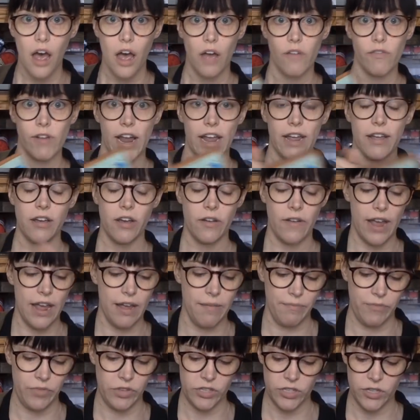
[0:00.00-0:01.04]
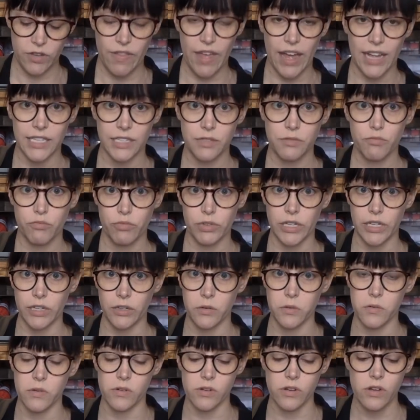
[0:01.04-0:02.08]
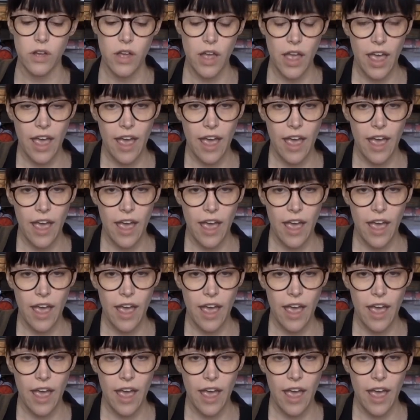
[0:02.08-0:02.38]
Right? Okay. So that's really cool.